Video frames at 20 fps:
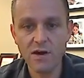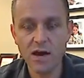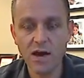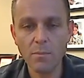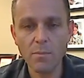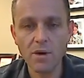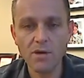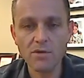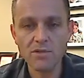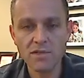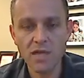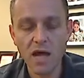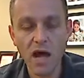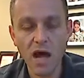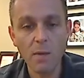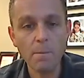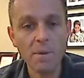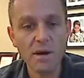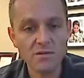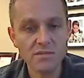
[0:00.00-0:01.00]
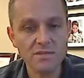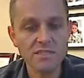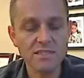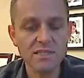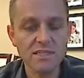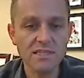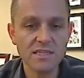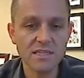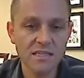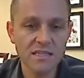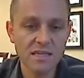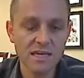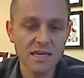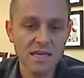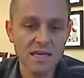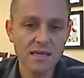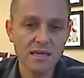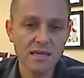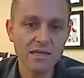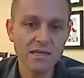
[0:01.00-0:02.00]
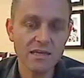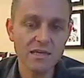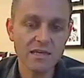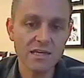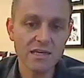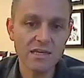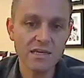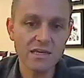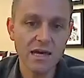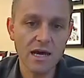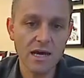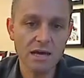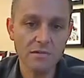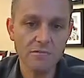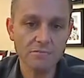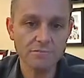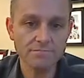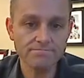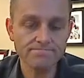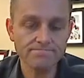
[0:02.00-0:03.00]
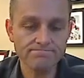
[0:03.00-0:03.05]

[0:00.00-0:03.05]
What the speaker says: I'll post the link in our